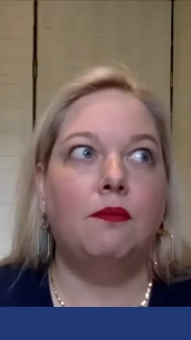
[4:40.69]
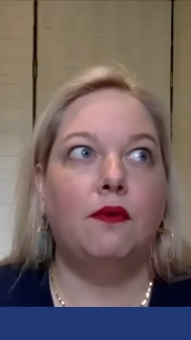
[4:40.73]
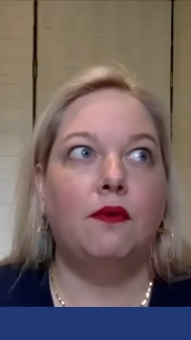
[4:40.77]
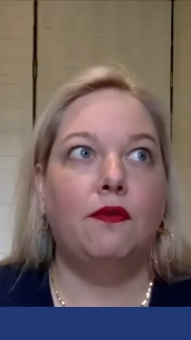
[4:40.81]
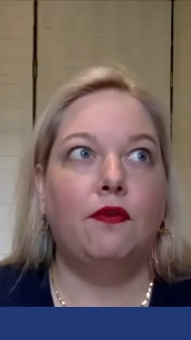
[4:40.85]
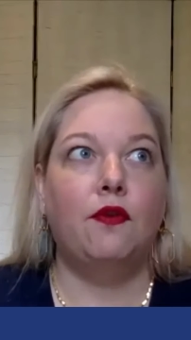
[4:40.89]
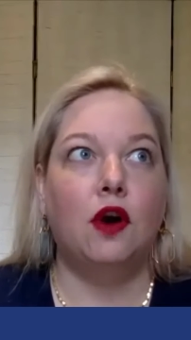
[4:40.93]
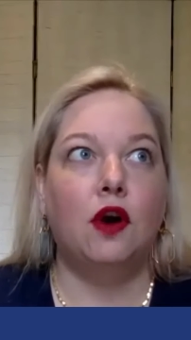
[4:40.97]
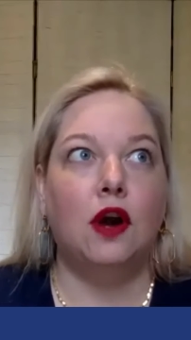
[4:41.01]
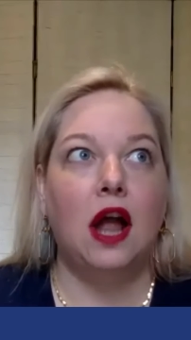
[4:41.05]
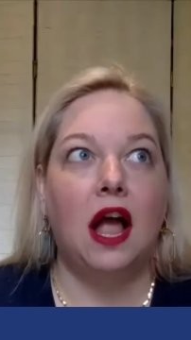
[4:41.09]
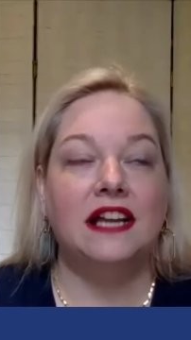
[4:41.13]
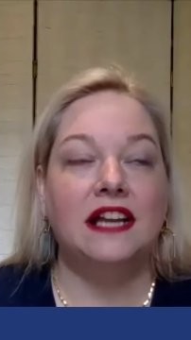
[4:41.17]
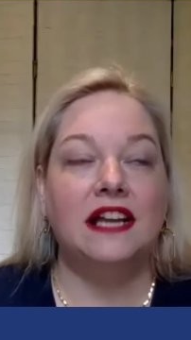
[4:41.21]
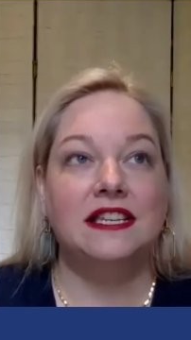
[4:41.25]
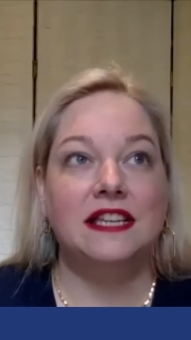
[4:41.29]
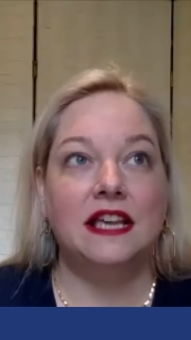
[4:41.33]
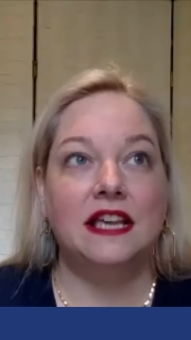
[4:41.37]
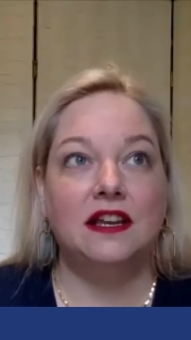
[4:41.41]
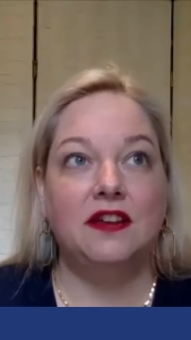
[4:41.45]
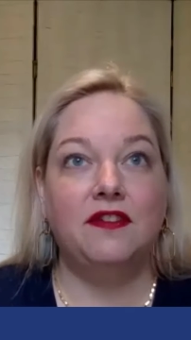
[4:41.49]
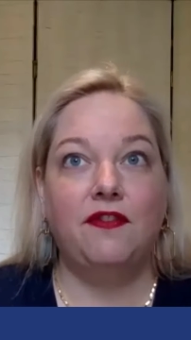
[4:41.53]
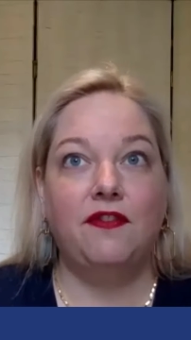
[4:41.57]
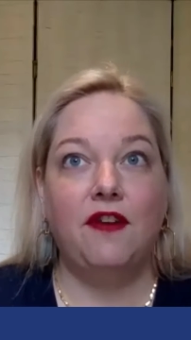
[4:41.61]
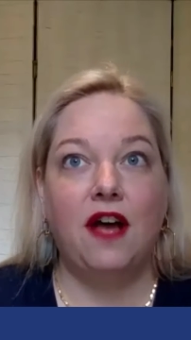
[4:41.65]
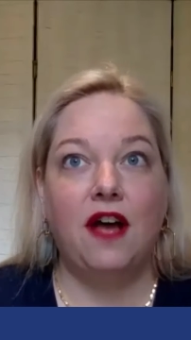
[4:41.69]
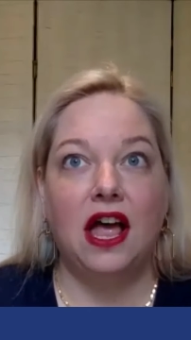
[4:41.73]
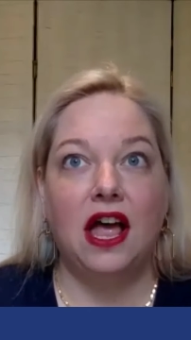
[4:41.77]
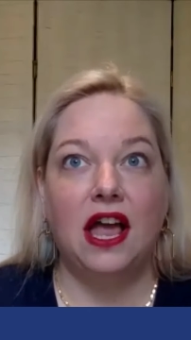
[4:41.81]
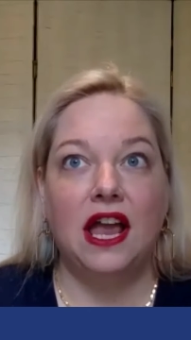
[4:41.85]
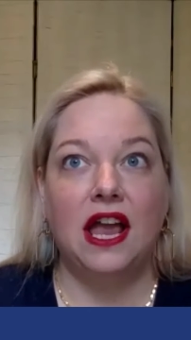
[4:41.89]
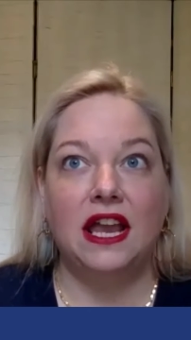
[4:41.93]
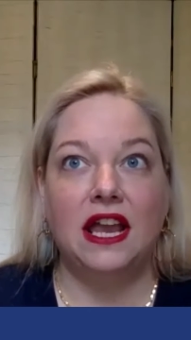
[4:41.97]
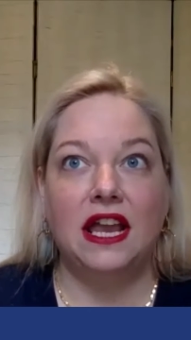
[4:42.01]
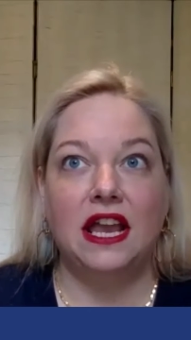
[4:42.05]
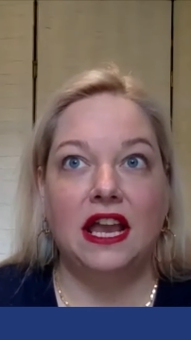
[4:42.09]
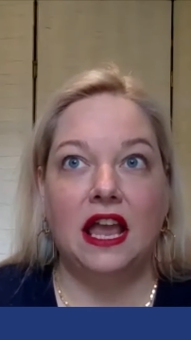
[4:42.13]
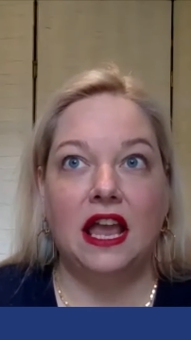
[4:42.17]
For
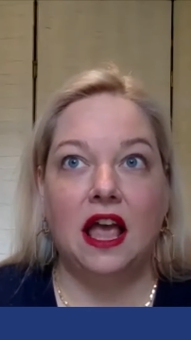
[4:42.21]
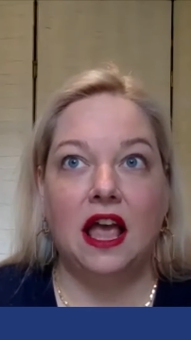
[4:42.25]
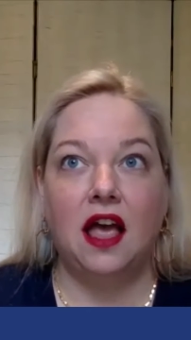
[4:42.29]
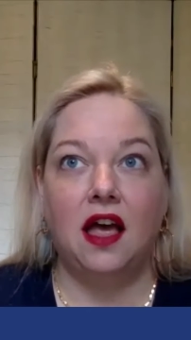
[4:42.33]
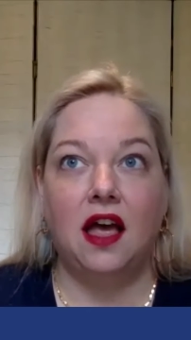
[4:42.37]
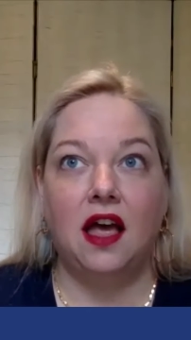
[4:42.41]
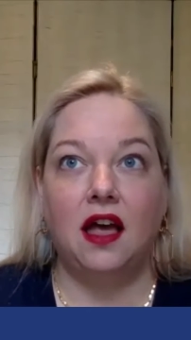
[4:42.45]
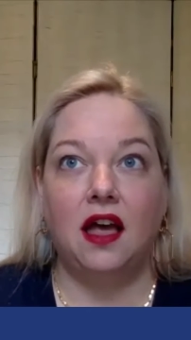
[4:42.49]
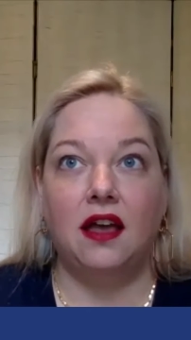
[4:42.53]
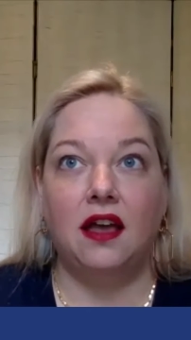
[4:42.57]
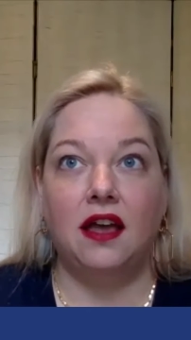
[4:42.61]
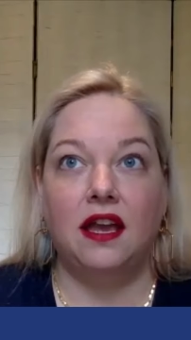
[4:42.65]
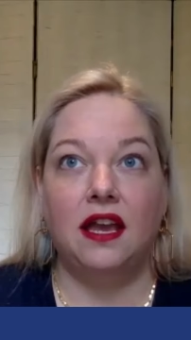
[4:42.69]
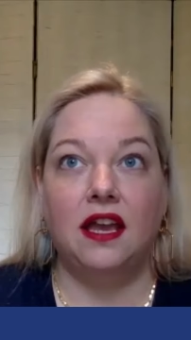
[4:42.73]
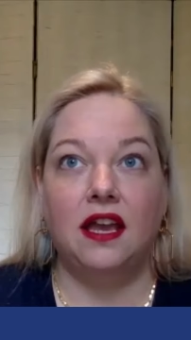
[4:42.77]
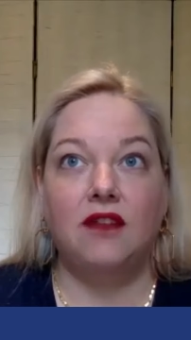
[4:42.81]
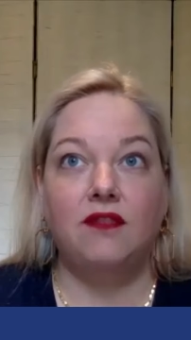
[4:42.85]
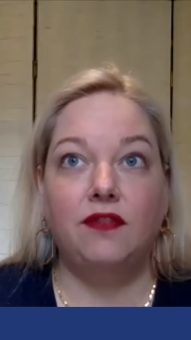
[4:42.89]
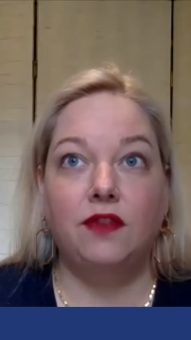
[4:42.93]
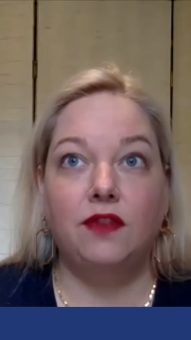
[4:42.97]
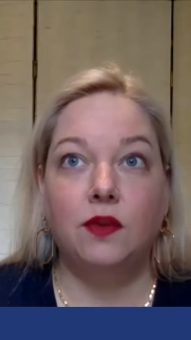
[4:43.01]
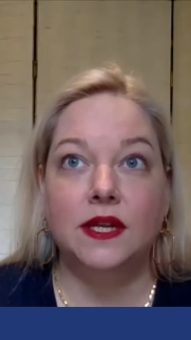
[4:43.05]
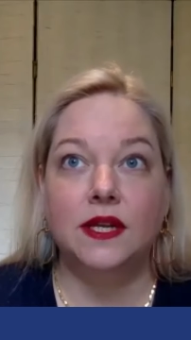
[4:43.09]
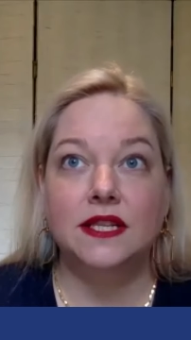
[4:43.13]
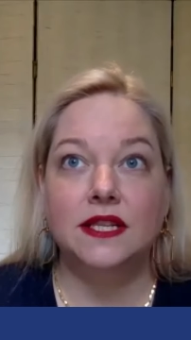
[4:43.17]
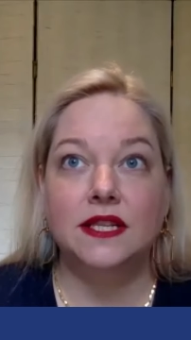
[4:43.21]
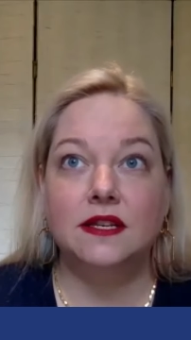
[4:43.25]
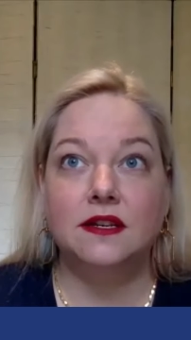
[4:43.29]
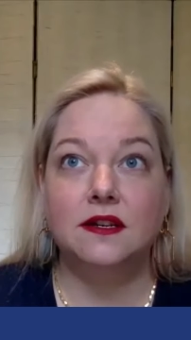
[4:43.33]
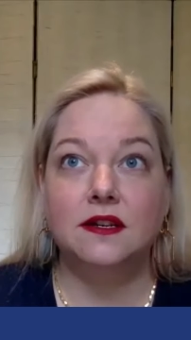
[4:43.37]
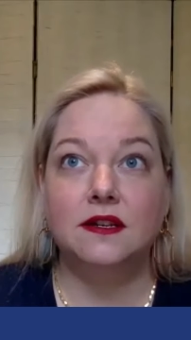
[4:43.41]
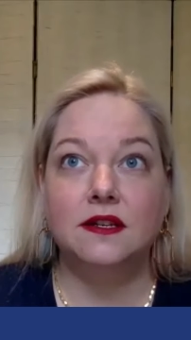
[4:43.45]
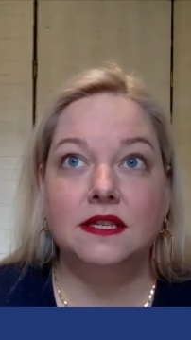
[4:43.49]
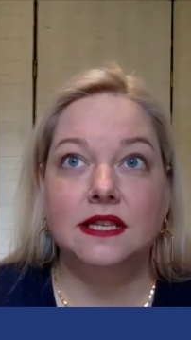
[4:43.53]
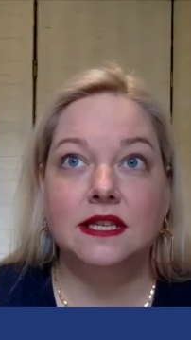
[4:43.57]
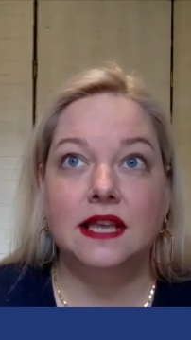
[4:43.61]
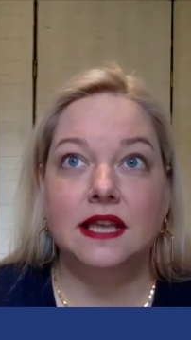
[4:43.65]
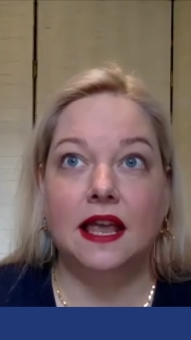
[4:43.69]
identifying
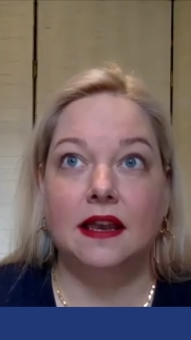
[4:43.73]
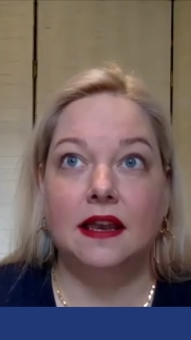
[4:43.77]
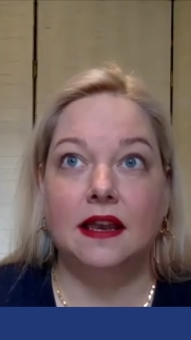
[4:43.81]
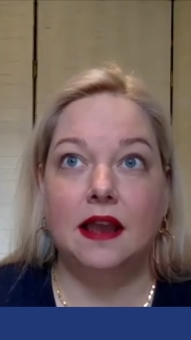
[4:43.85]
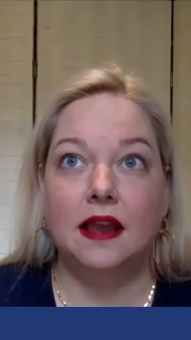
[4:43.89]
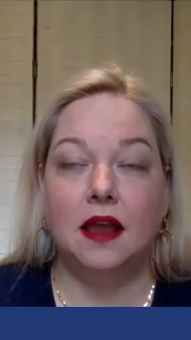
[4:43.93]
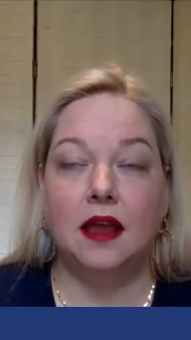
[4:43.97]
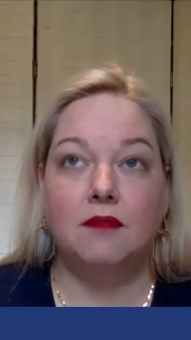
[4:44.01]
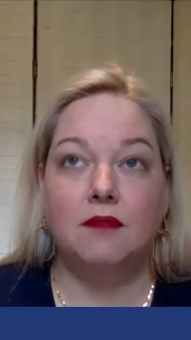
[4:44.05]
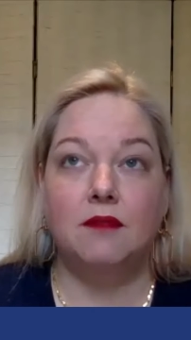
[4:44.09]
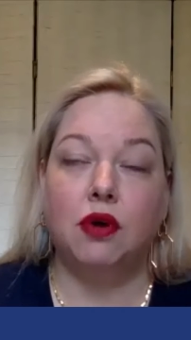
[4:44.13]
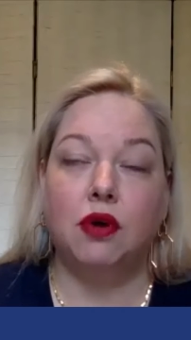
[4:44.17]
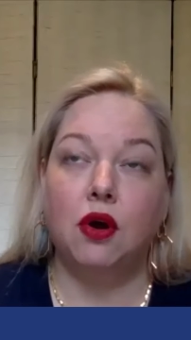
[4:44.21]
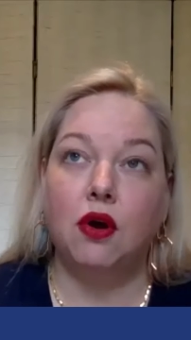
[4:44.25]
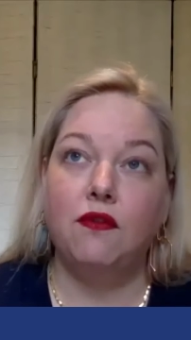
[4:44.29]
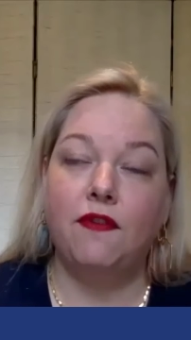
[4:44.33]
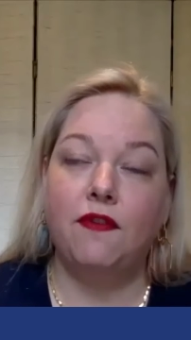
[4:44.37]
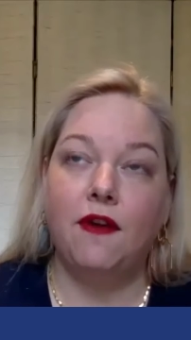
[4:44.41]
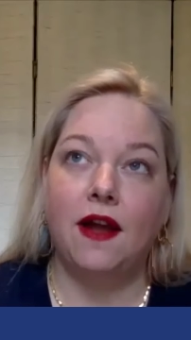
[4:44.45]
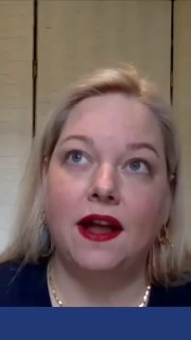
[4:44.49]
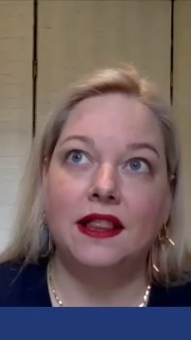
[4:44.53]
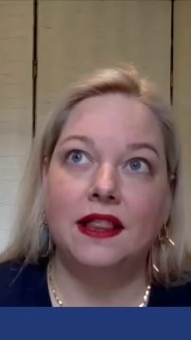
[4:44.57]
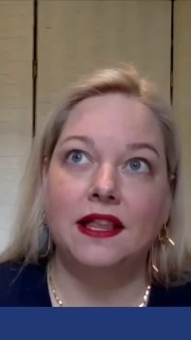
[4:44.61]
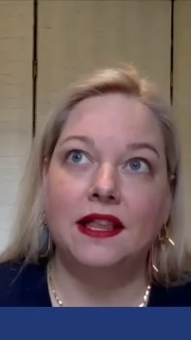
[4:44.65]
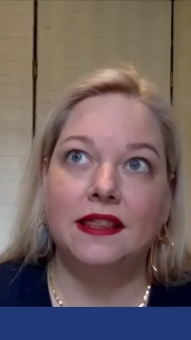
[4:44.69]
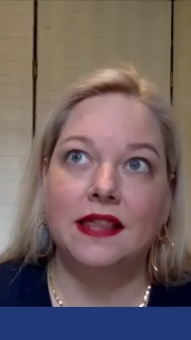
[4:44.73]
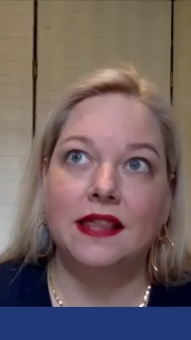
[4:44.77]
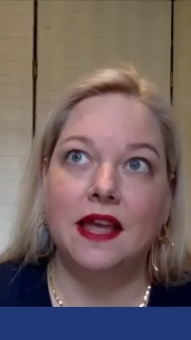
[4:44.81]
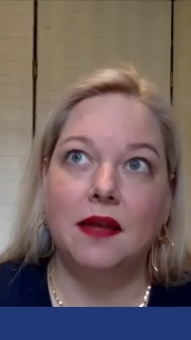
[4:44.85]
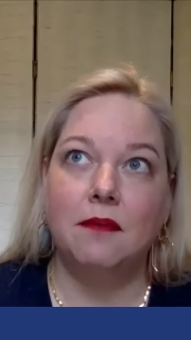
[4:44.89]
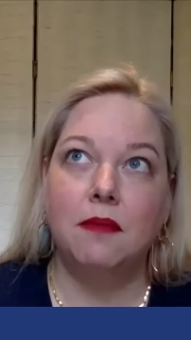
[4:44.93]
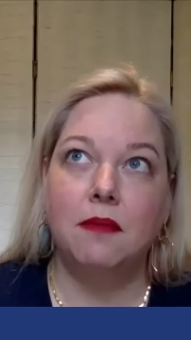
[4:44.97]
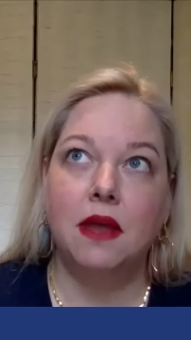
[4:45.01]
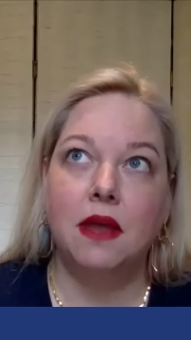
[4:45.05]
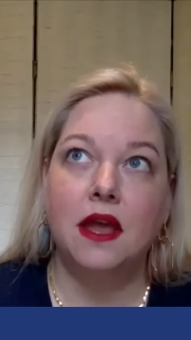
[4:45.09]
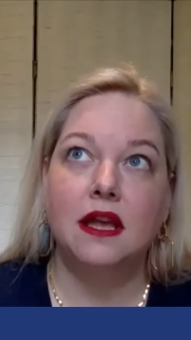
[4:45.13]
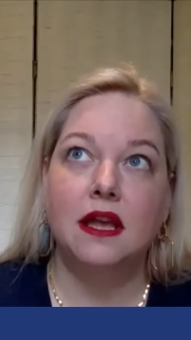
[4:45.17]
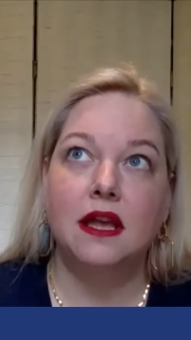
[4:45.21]
influencers and profiling
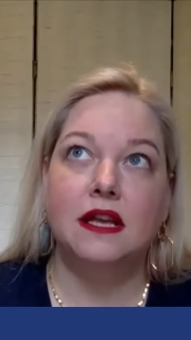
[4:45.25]
them.